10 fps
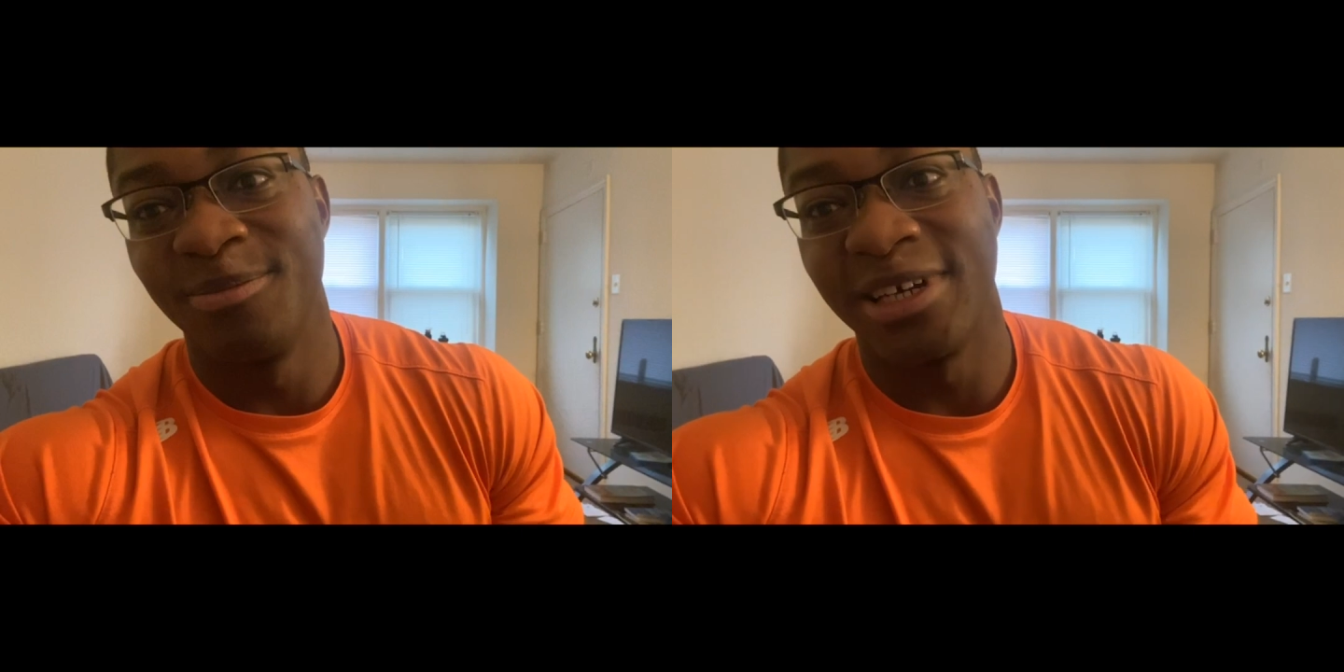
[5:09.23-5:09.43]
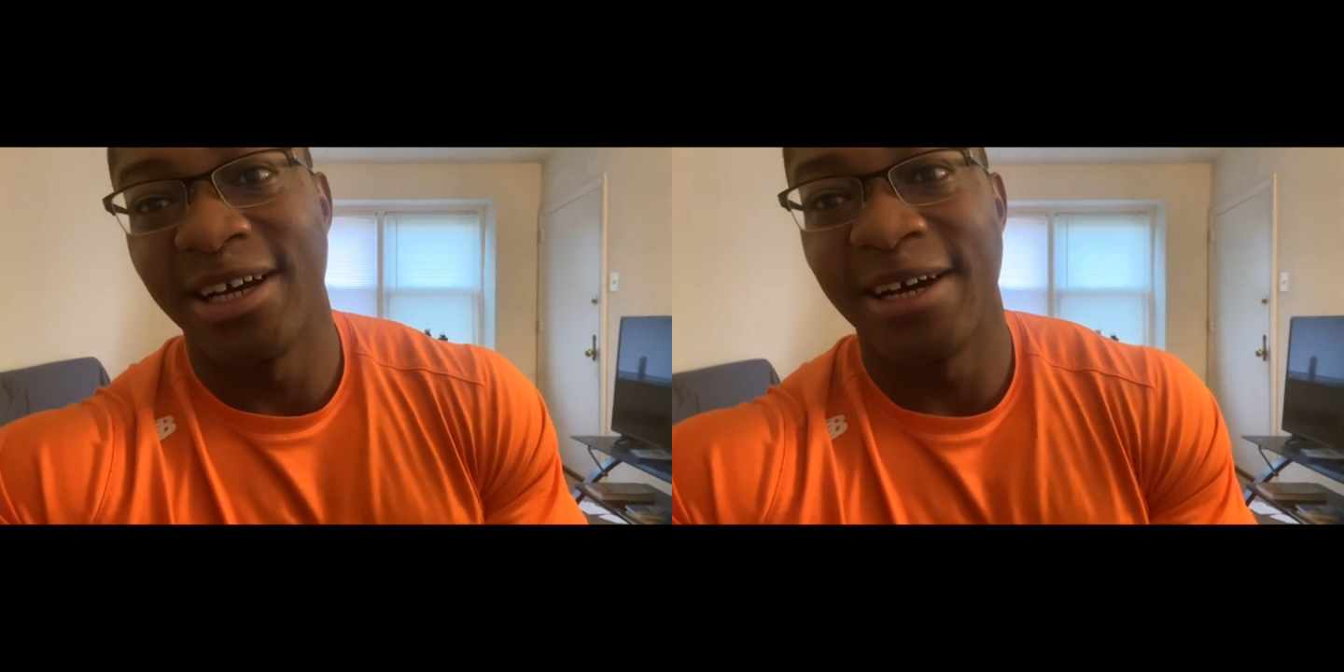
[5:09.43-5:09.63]

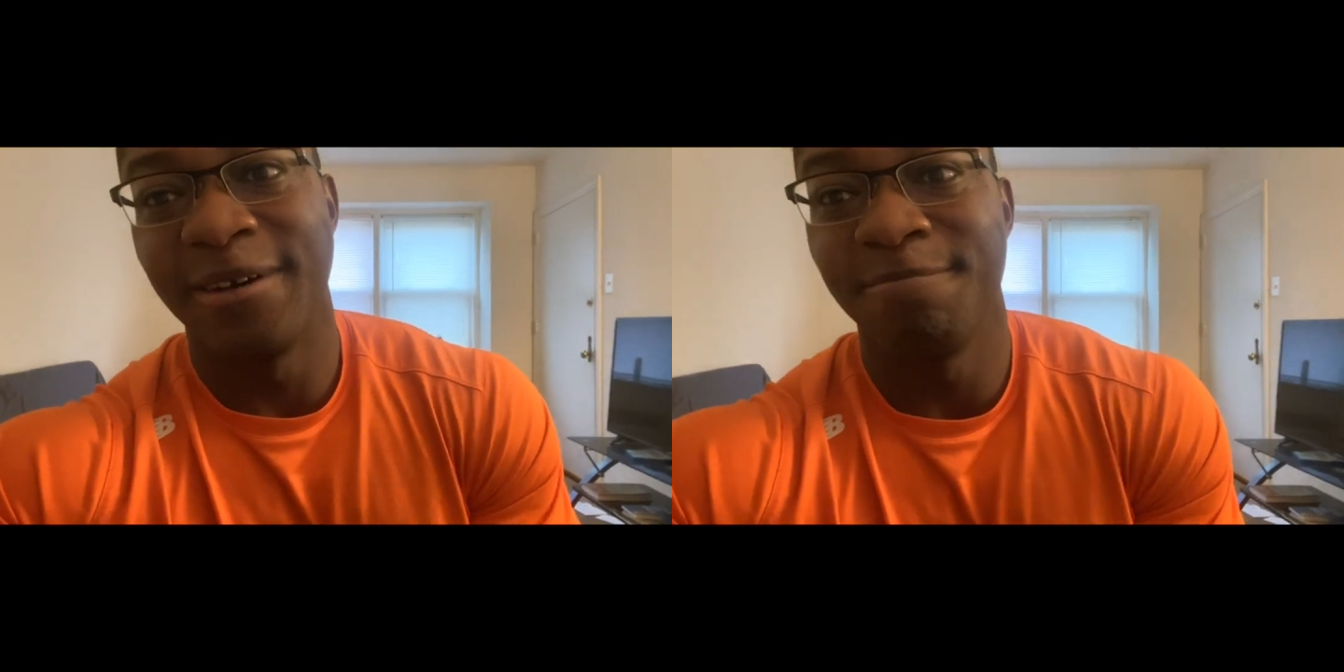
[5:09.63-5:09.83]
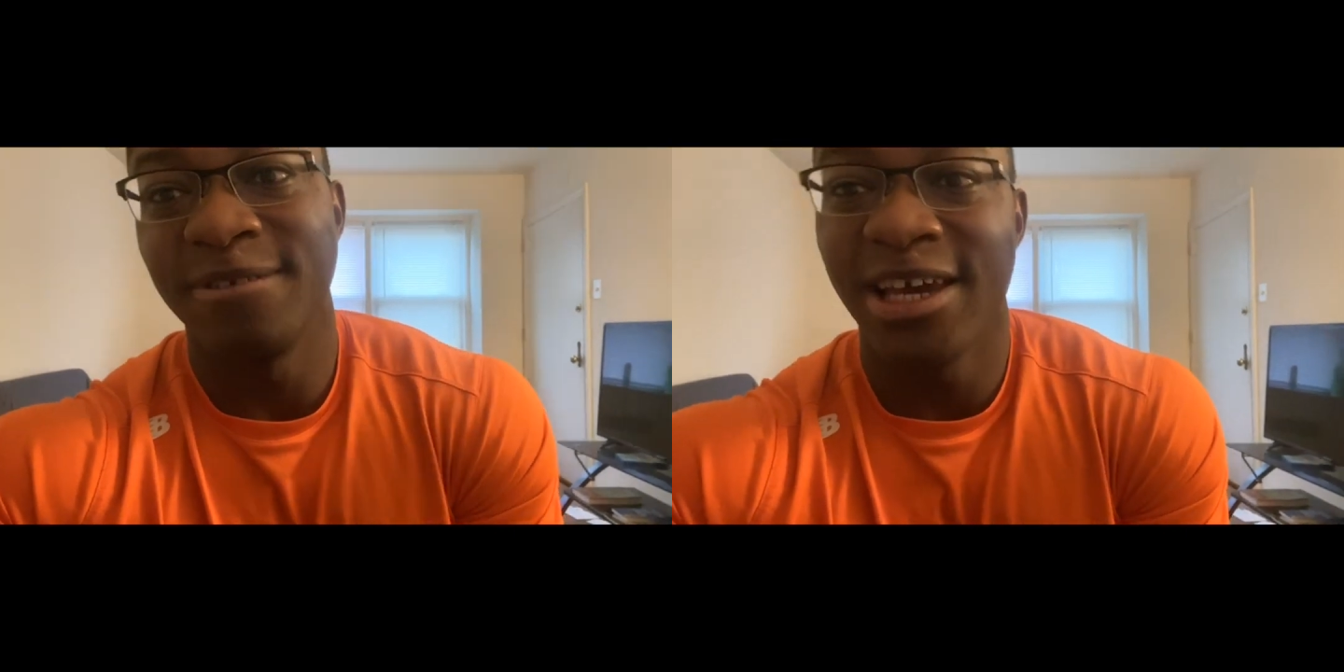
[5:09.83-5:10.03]
But
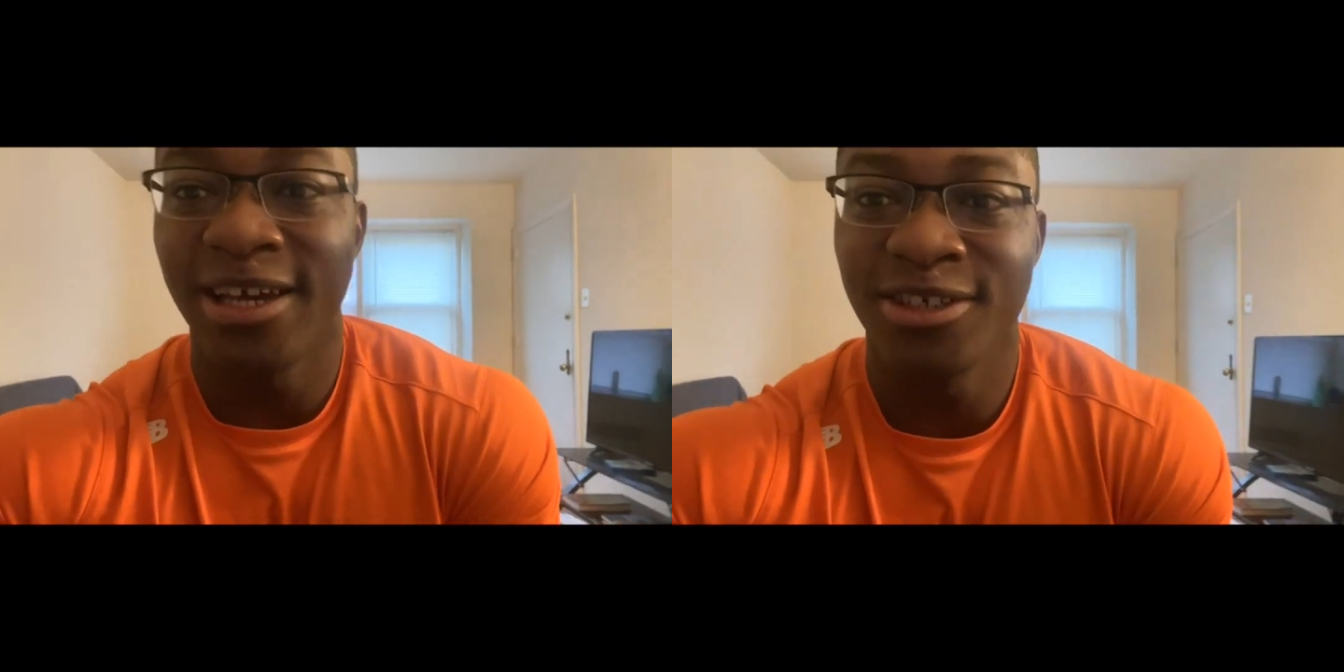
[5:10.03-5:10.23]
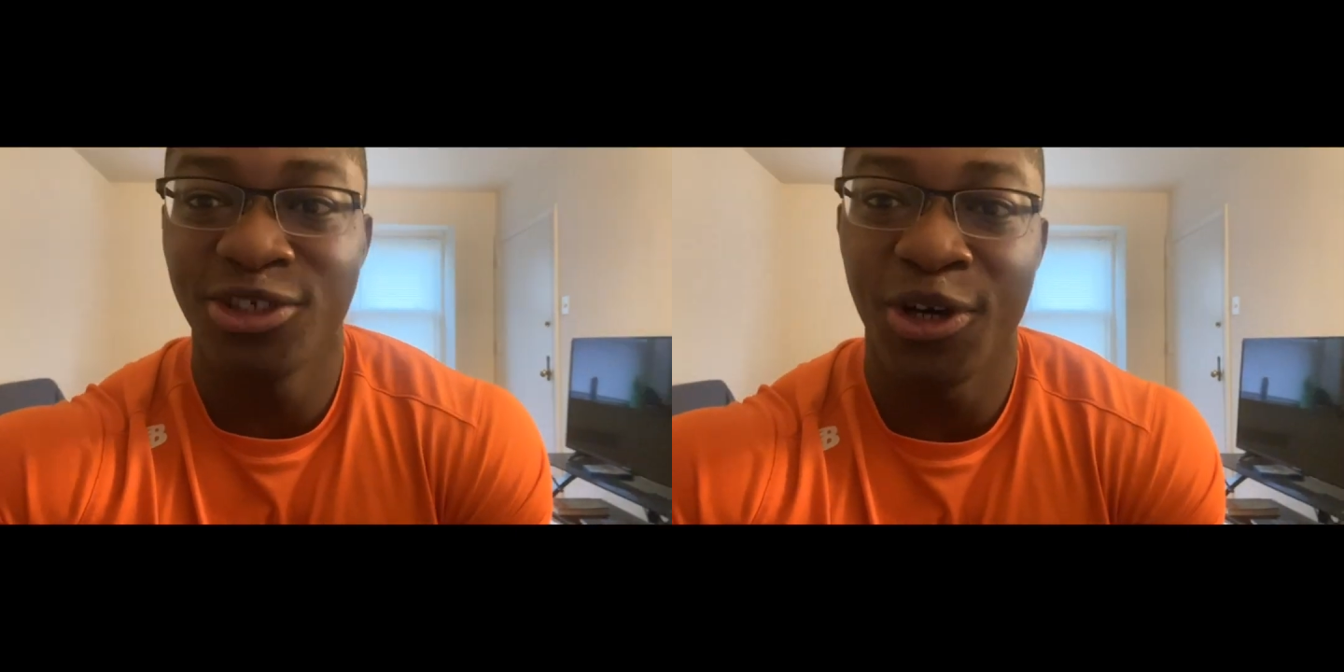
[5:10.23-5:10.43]
um,
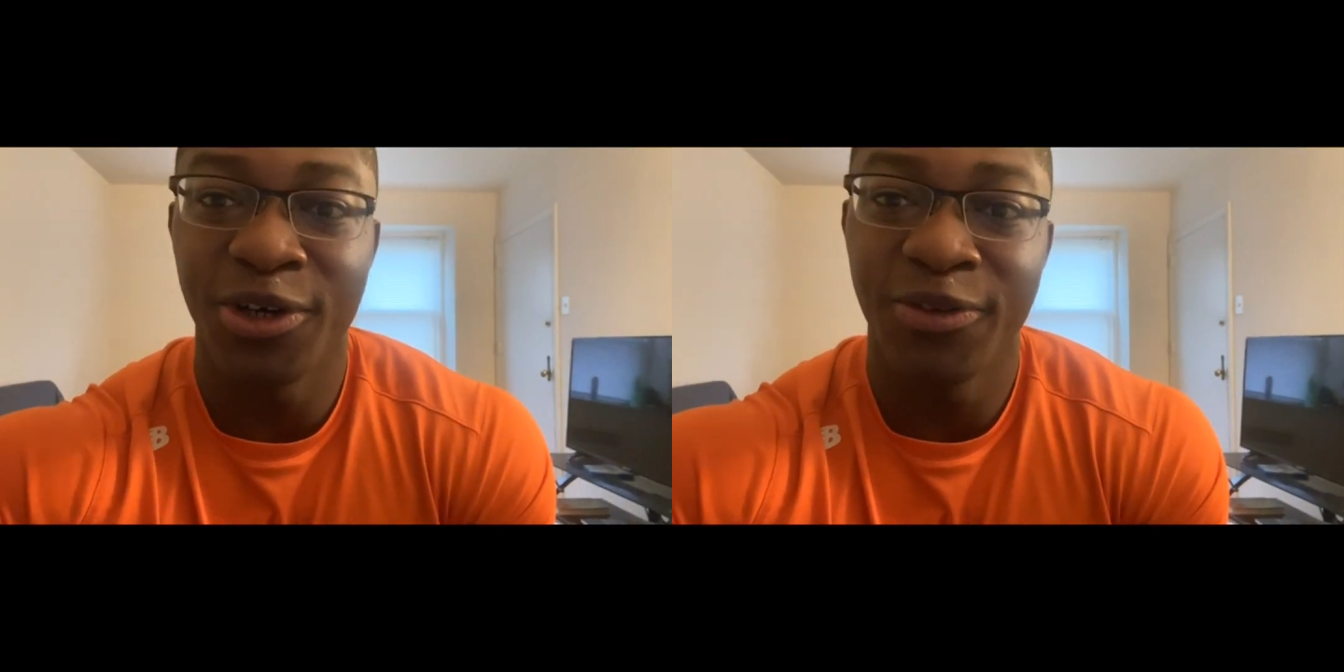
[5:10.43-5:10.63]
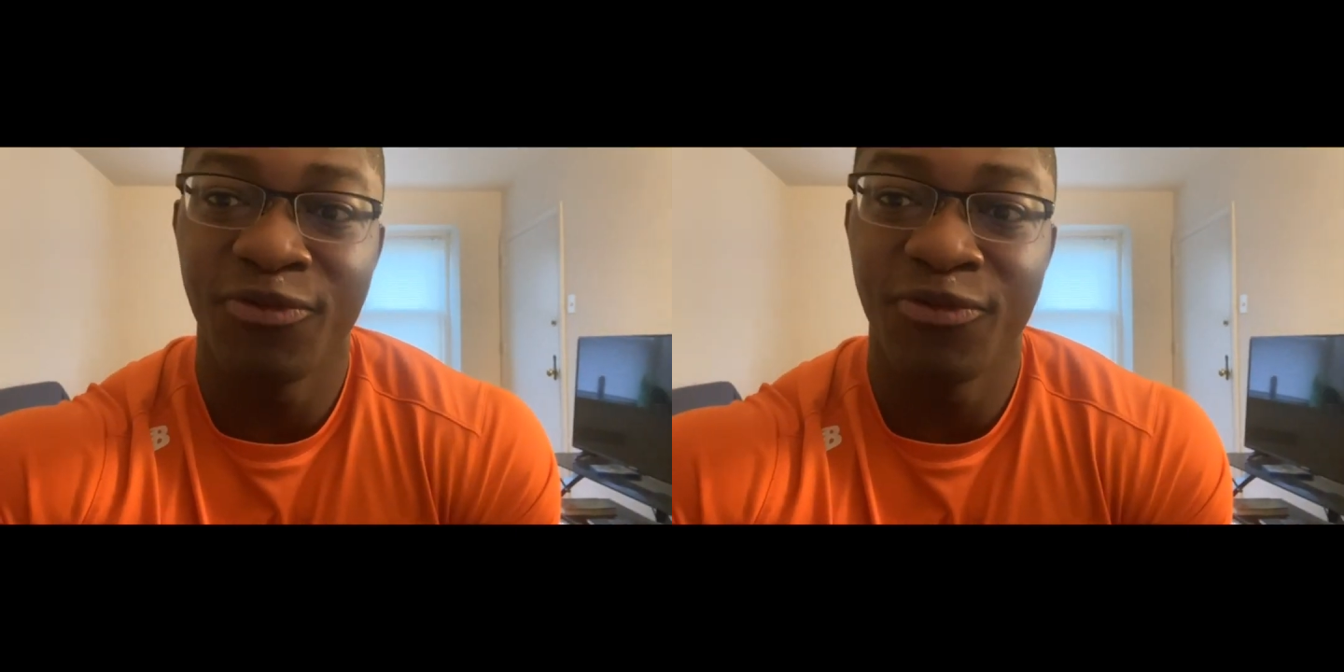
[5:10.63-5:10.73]
yeah, so